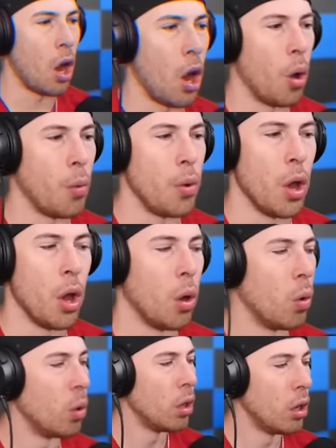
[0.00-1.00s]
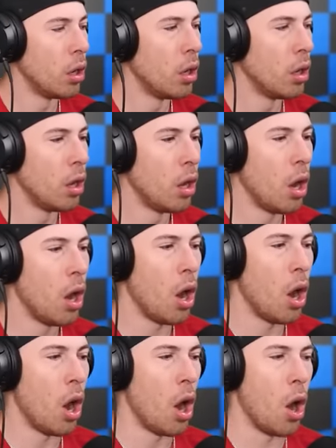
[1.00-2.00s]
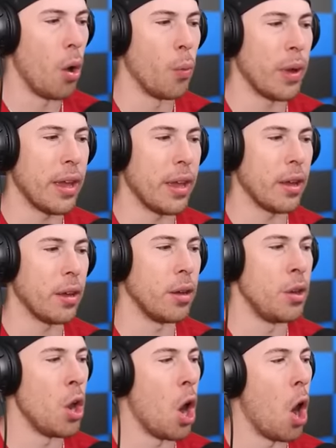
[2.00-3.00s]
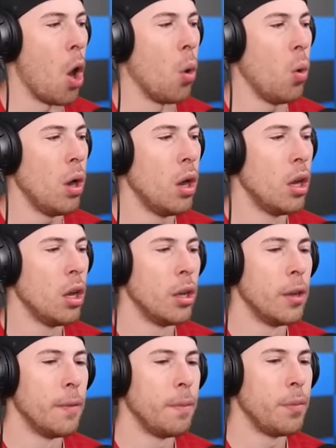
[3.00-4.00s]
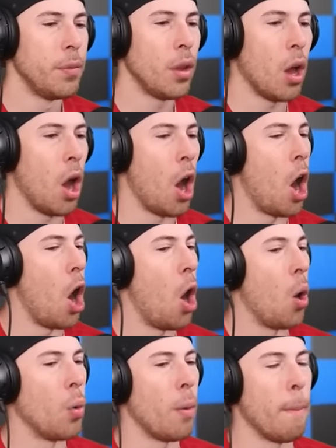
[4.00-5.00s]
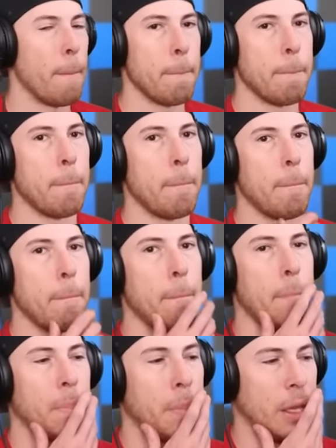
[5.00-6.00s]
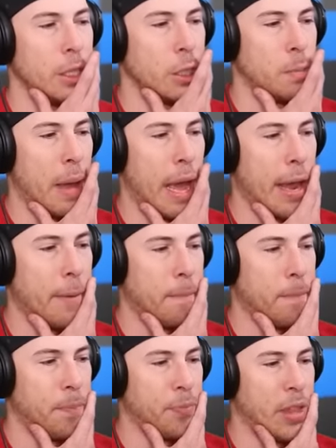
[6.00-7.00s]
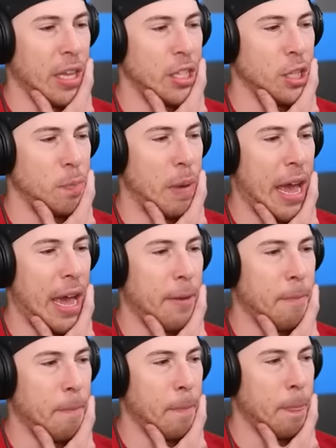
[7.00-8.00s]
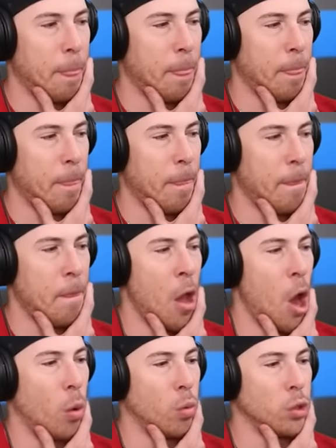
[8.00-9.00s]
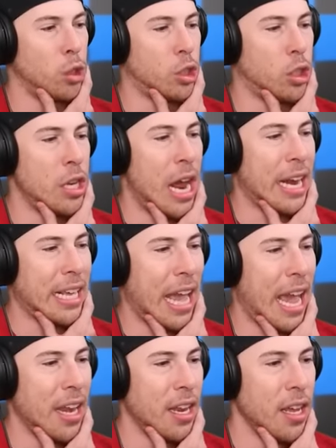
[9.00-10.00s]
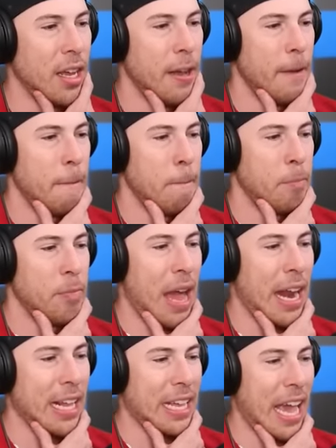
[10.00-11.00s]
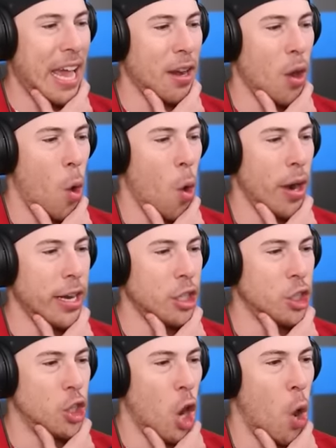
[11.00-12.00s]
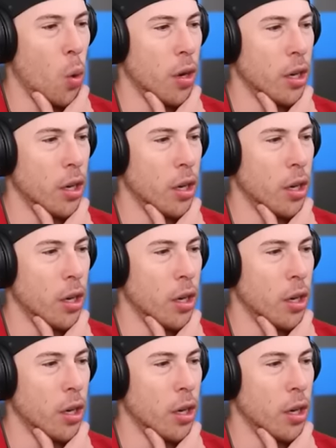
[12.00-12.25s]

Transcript: Oh, no. Oh, we... No. Oh. This is bad. This is bad. No, not again. Not again. Orange, don't.